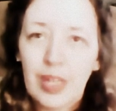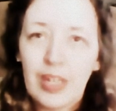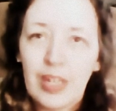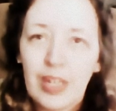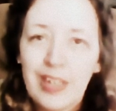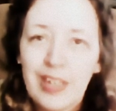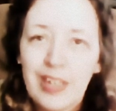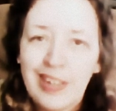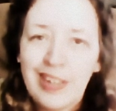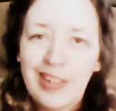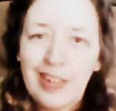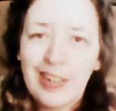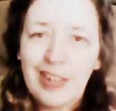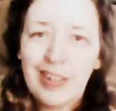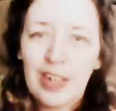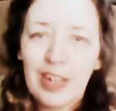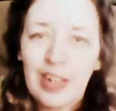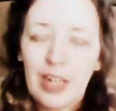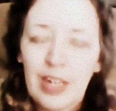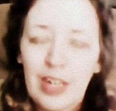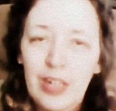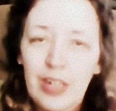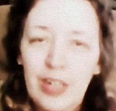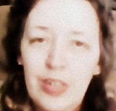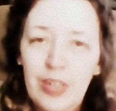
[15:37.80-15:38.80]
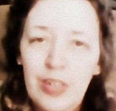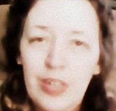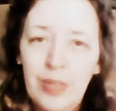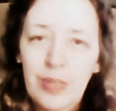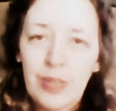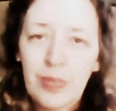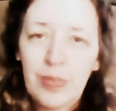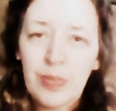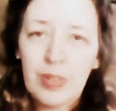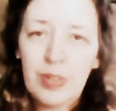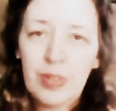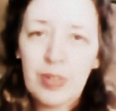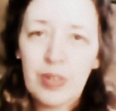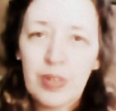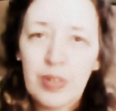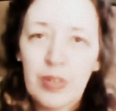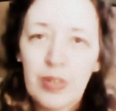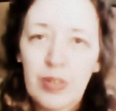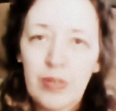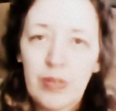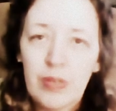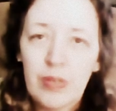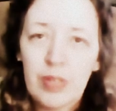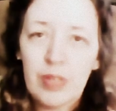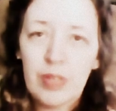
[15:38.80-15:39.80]
yeah, I could definitely
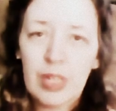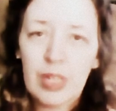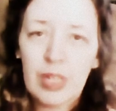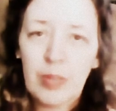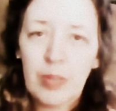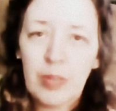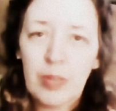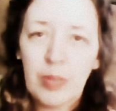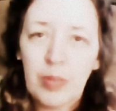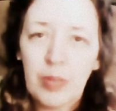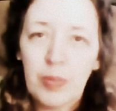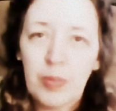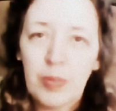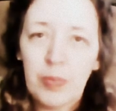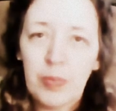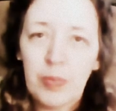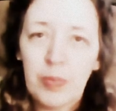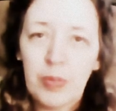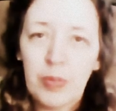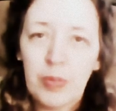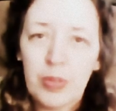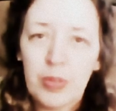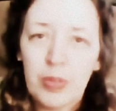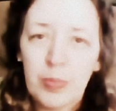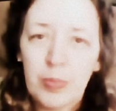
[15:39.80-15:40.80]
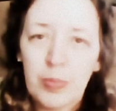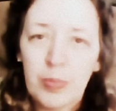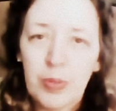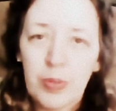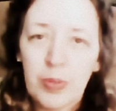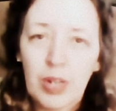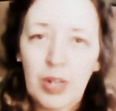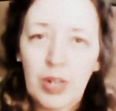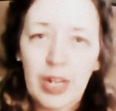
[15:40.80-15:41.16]
do that. That would be a bit more support.